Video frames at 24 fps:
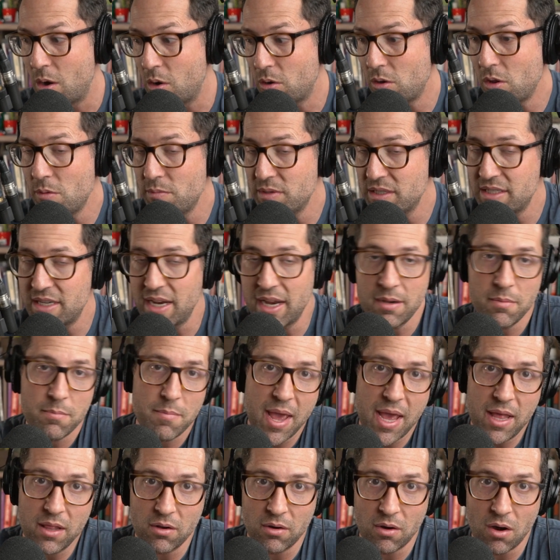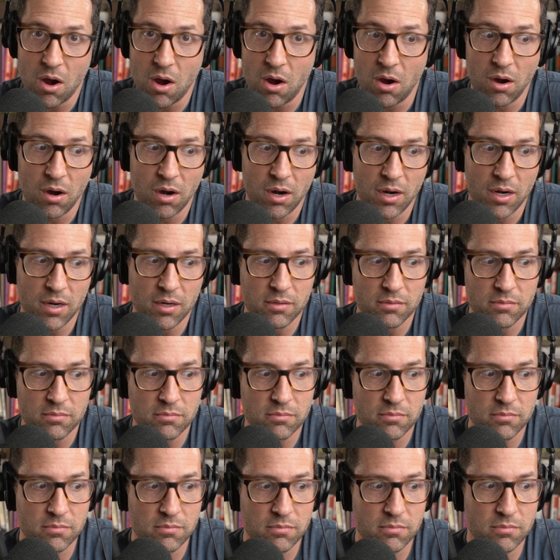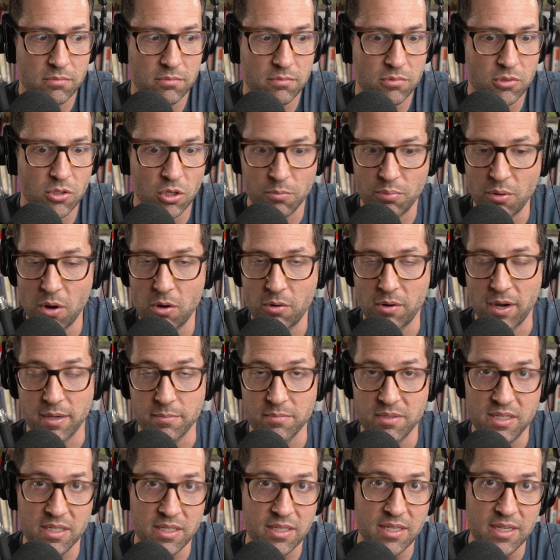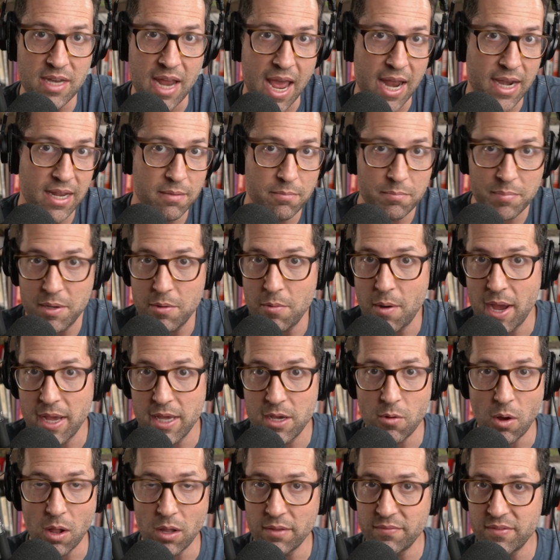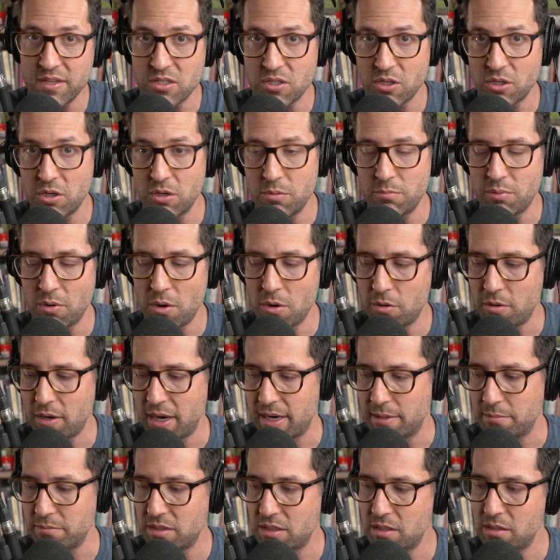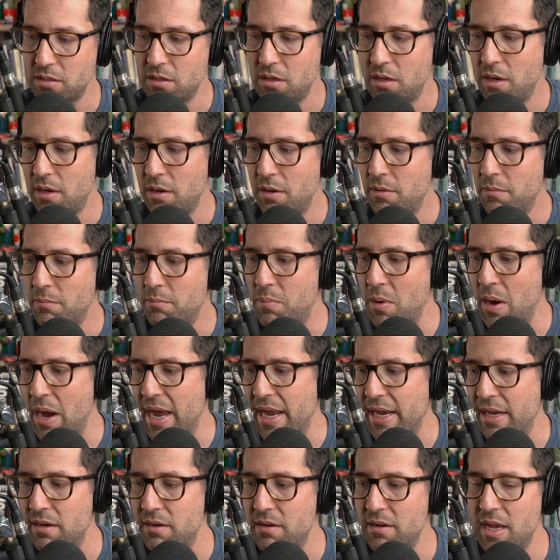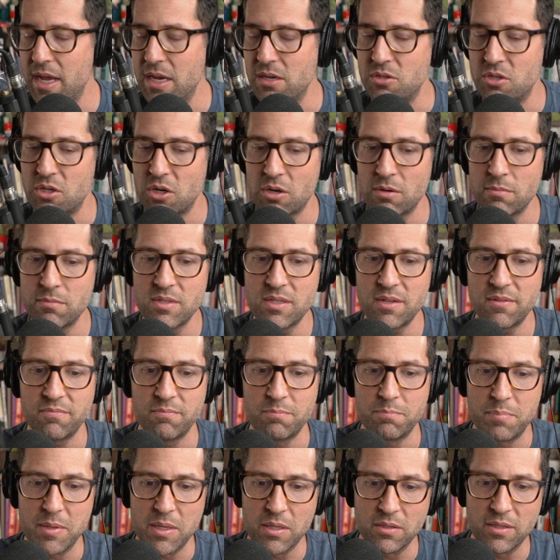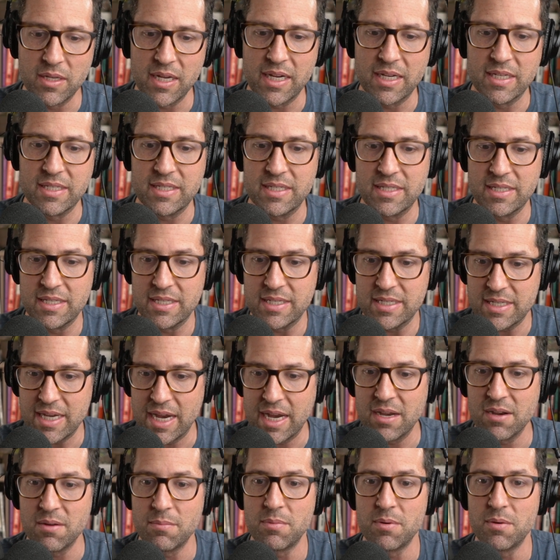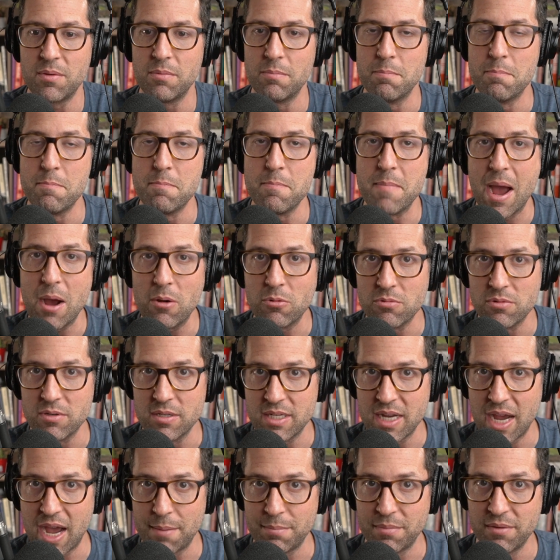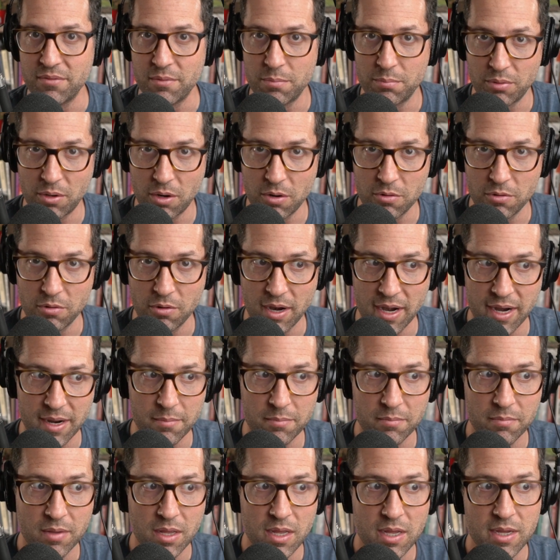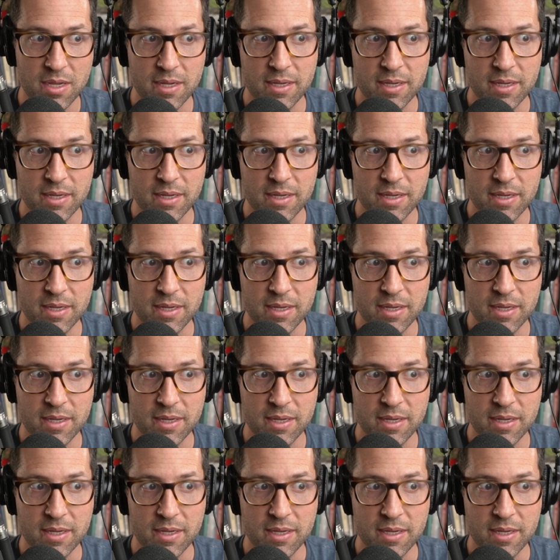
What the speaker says: Oklahoma State and Baylor are good programs. Cincinnati, BYU, all of these are good programs. But in terms of building a sustainable mountaintop of a program,